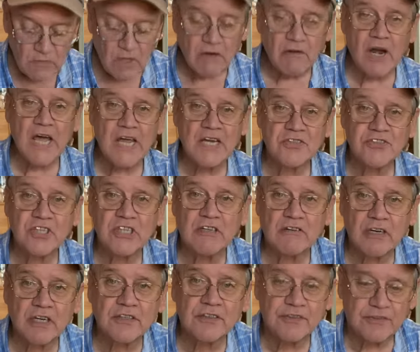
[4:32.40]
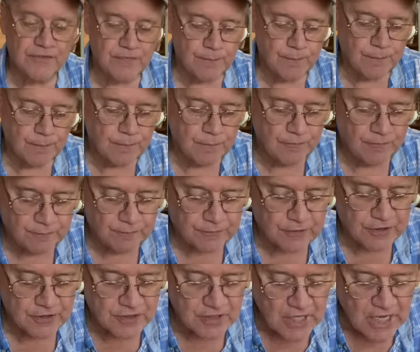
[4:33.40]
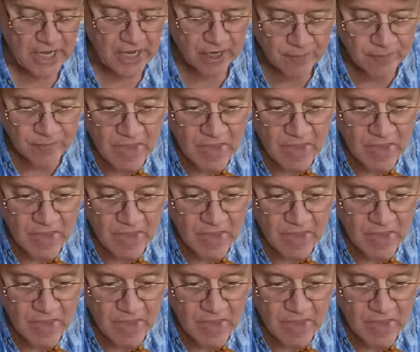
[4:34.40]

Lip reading: Ryan Seacrest's first night,